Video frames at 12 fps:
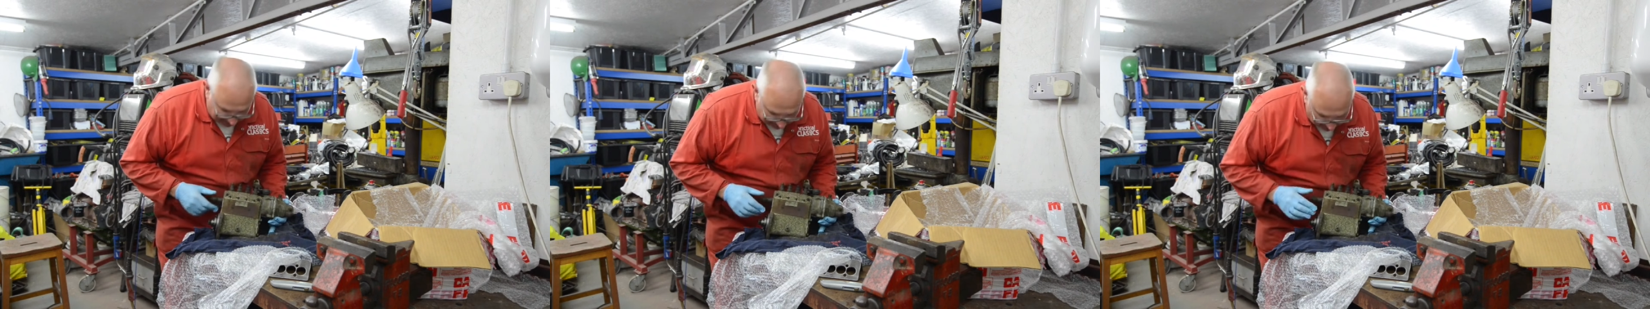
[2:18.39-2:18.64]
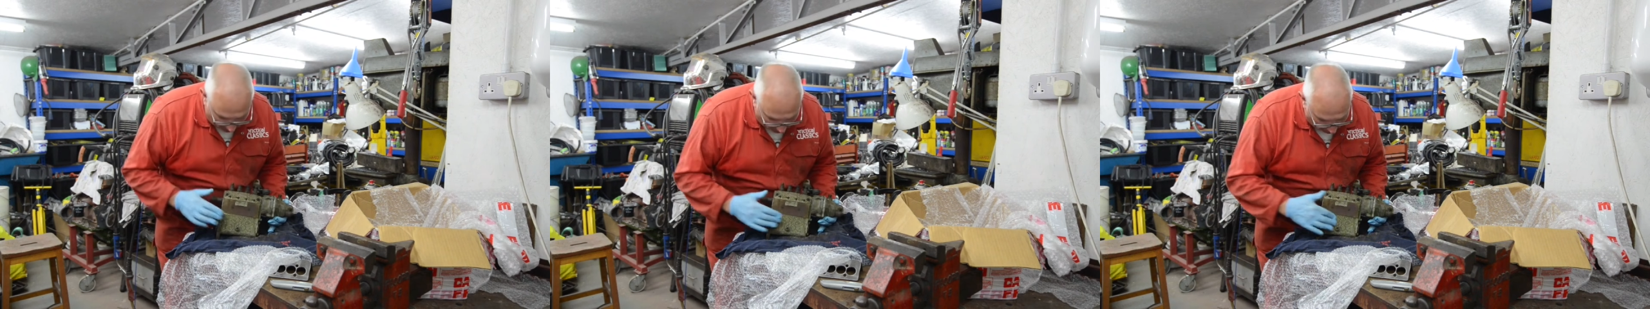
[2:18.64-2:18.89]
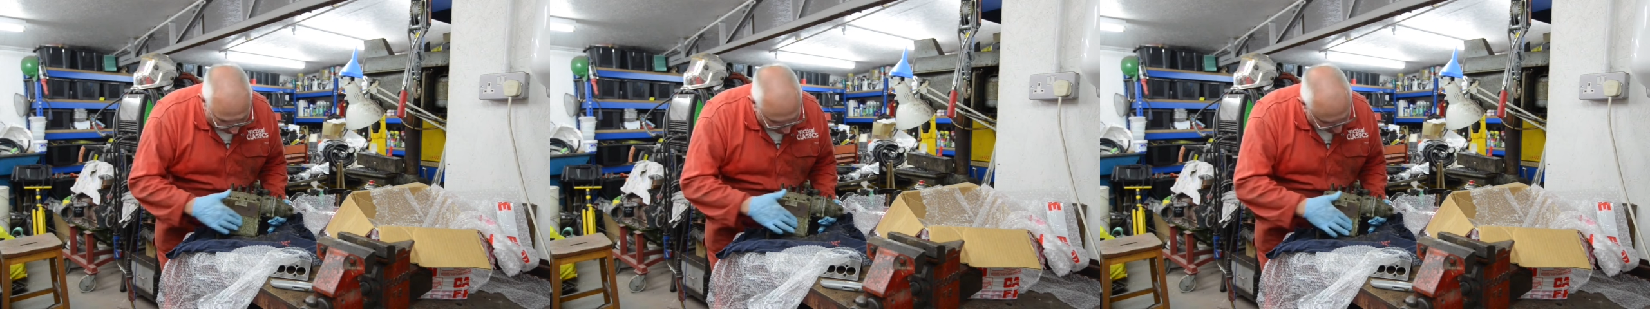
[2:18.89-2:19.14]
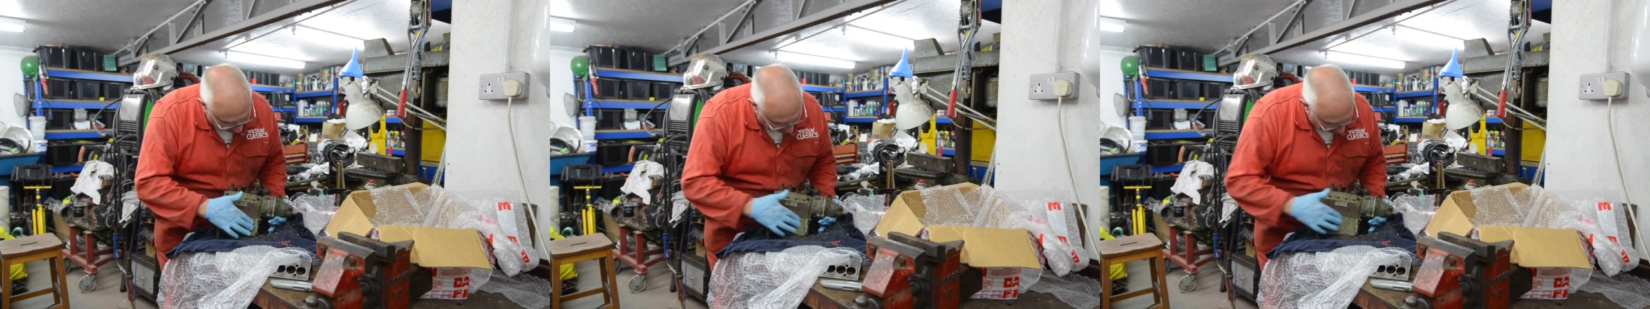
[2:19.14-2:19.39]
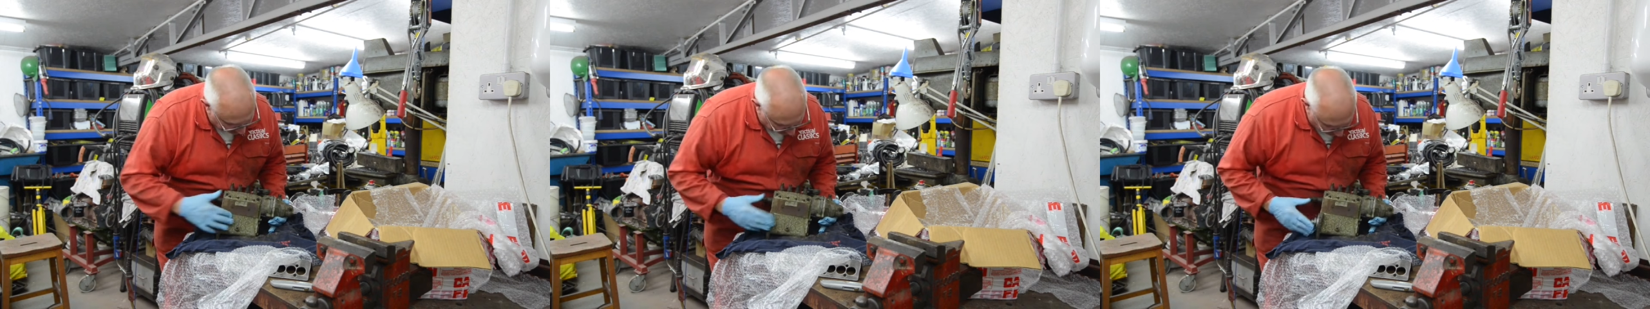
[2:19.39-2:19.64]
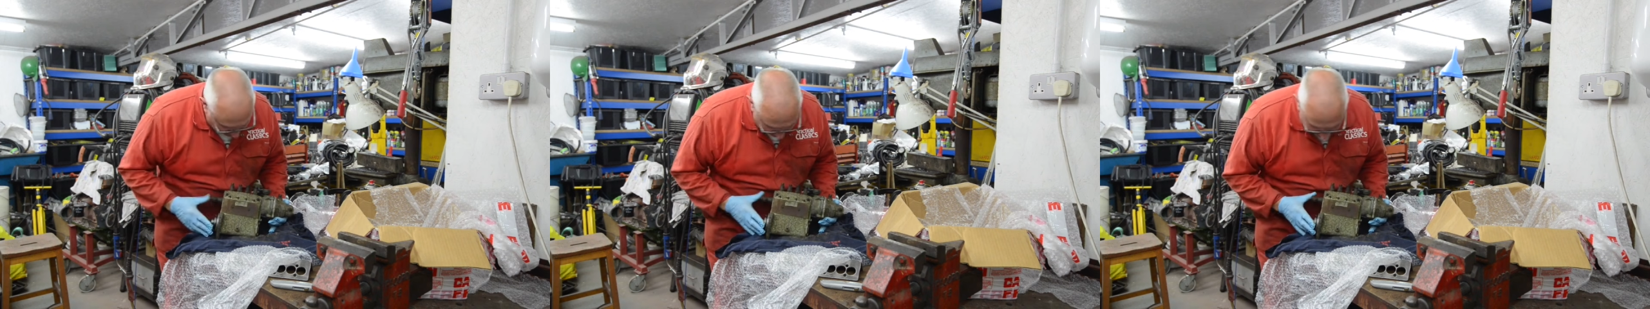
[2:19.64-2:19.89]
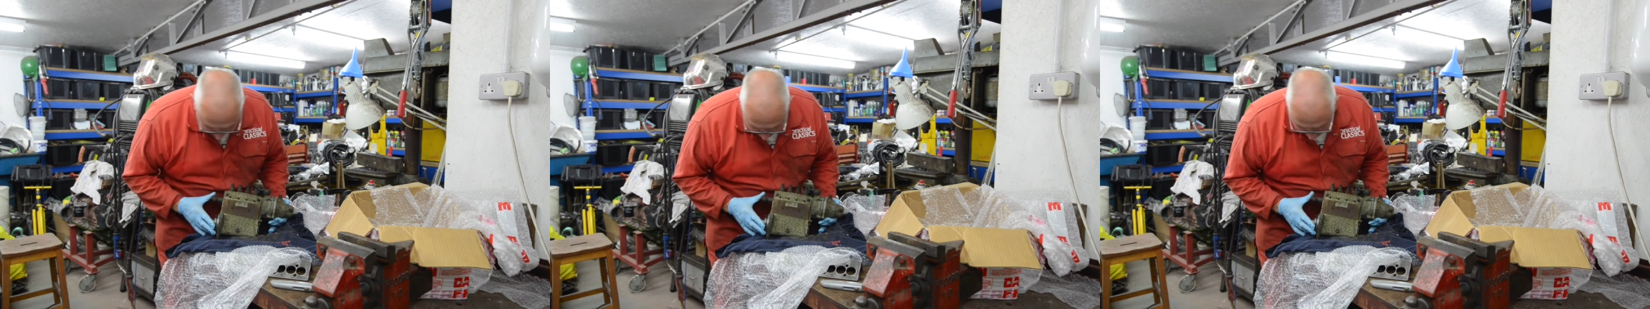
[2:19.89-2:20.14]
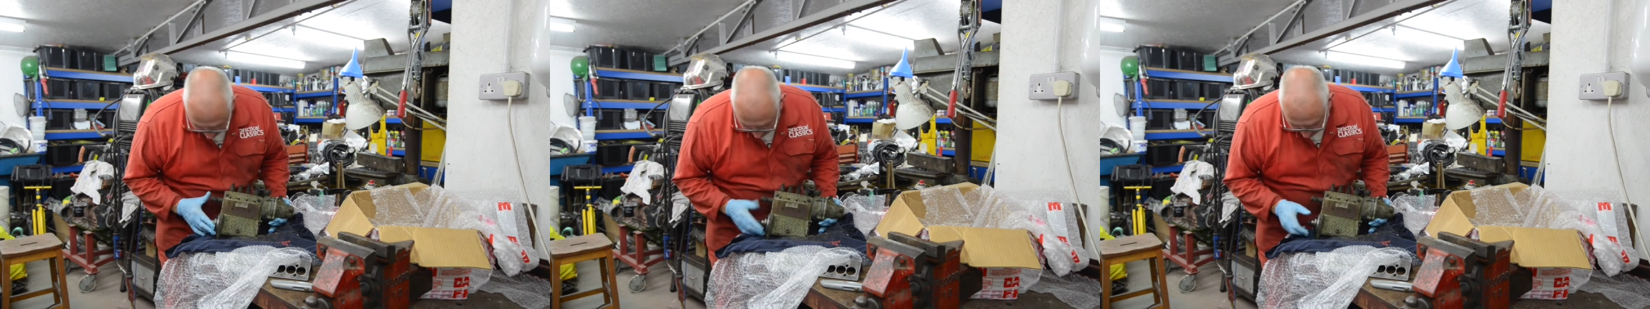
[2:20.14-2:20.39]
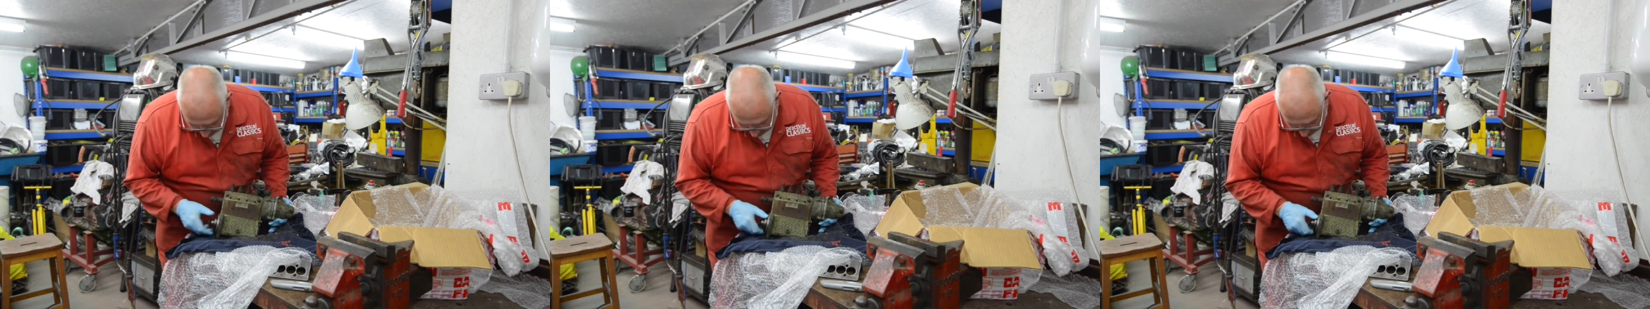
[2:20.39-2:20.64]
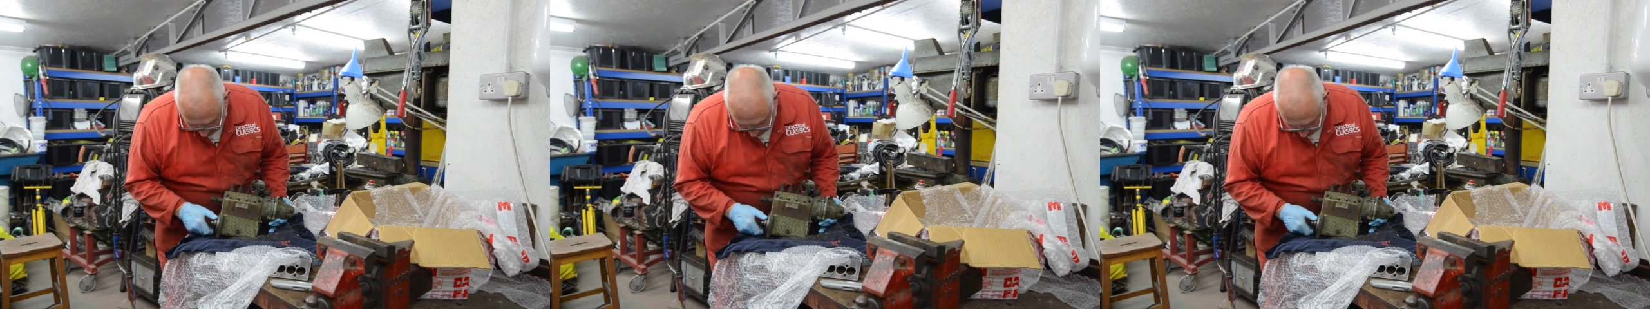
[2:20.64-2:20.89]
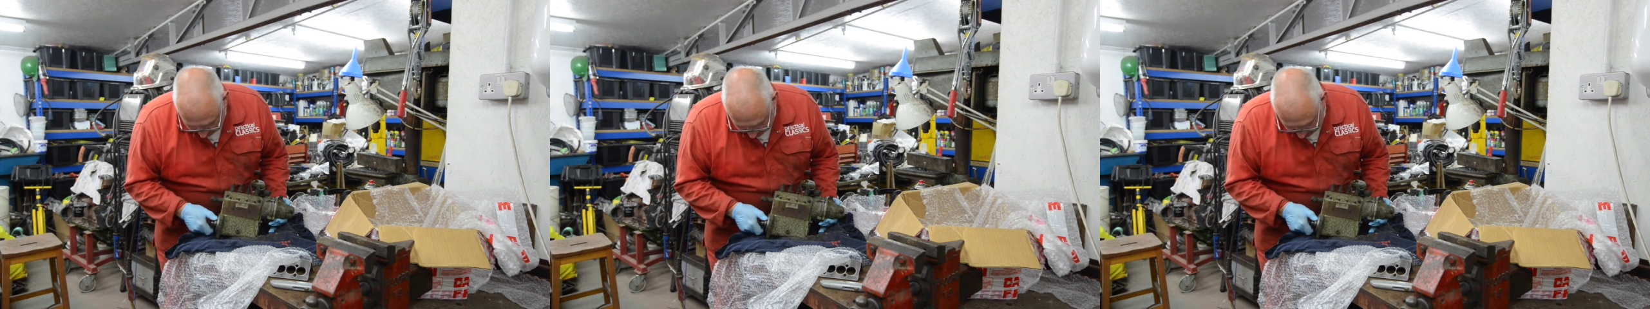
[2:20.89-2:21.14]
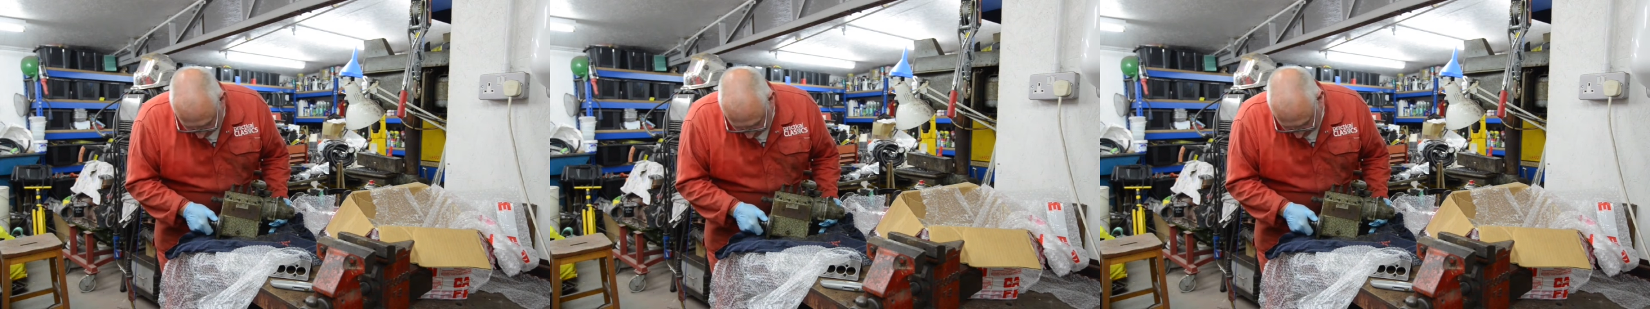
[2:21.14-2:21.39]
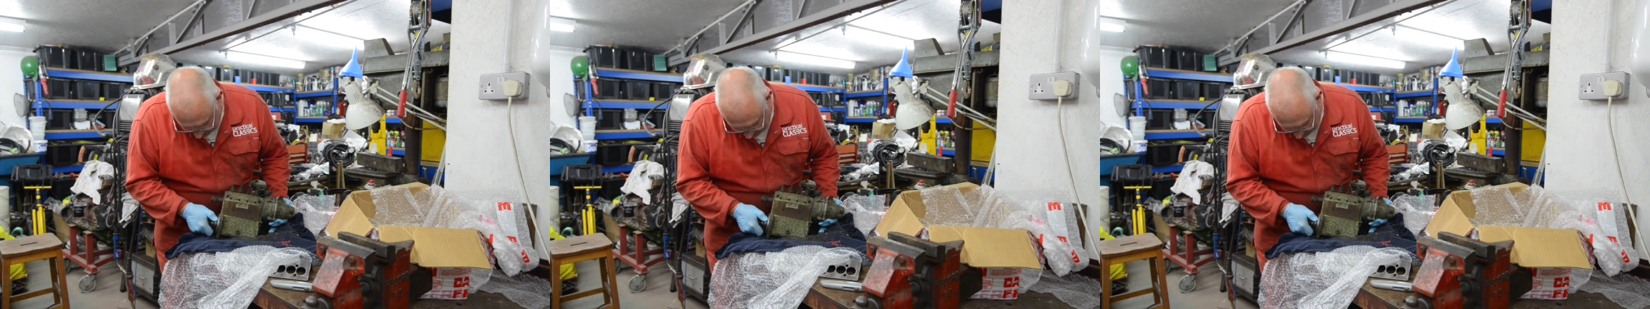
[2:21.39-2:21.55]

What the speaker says: (no speaker visible)